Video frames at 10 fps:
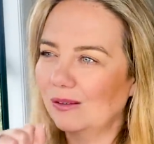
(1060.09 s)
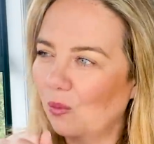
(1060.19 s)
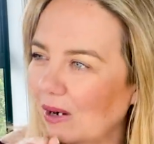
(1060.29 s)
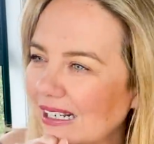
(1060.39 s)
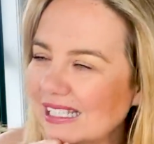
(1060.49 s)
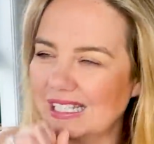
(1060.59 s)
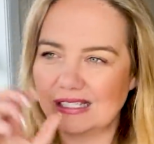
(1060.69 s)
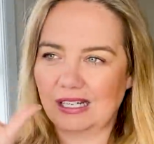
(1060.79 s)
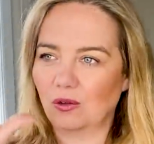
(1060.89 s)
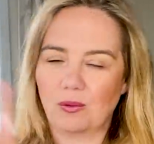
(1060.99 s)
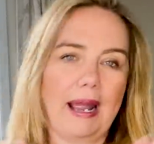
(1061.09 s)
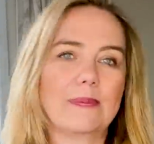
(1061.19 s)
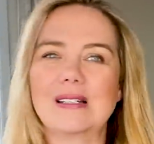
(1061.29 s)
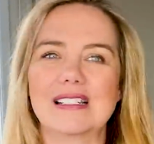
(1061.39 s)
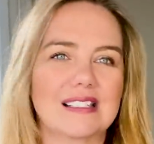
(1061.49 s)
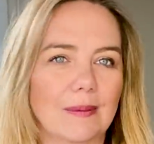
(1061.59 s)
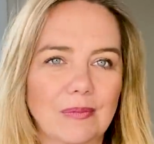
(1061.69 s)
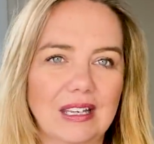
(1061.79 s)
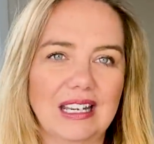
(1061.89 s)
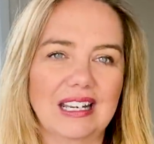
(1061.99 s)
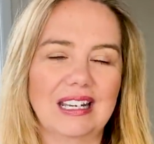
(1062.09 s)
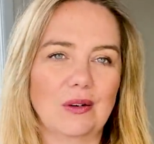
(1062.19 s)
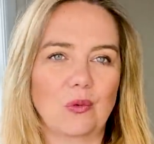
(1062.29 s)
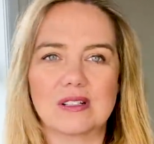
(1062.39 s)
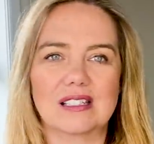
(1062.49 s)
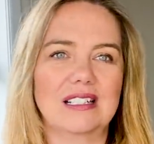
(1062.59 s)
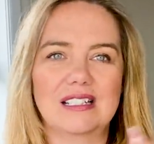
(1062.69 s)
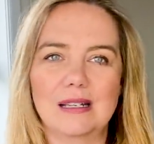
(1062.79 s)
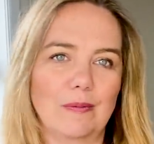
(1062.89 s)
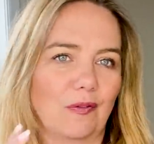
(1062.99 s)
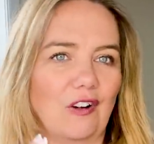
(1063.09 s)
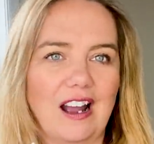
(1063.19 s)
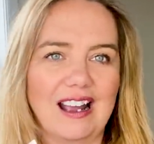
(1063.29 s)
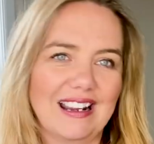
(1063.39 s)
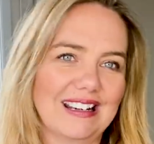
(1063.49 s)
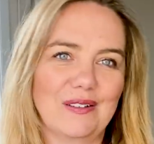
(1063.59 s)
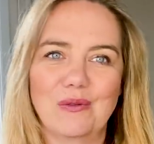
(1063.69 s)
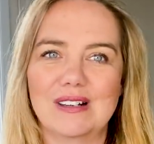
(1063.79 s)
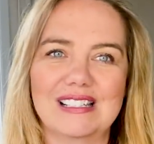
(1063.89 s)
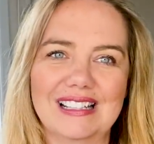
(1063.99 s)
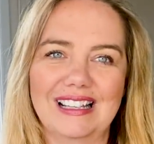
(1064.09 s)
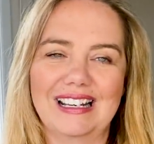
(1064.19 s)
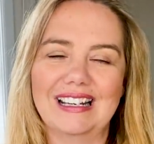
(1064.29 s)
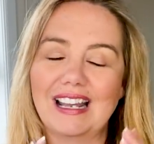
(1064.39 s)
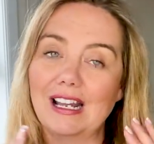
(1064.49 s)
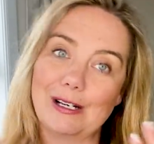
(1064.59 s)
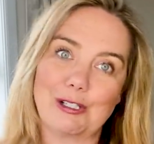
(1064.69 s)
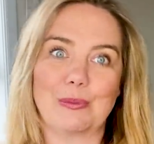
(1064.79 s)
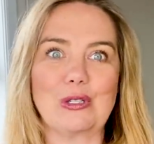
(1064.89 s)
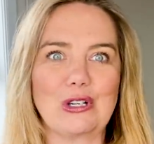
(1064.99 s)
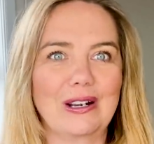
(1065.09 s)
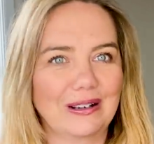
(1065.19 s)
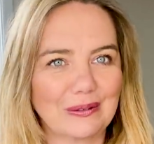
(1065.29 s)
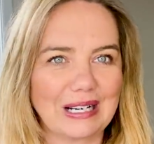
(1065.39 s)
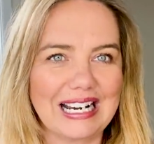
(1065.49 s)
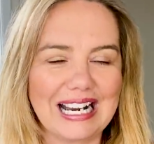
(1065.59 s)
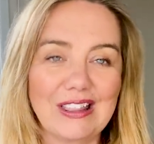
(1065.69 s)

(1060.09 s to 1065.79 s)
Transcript: What is it? It's like wrapped in something. It wasn't deep fried. It wasn't like a chimichanga, right?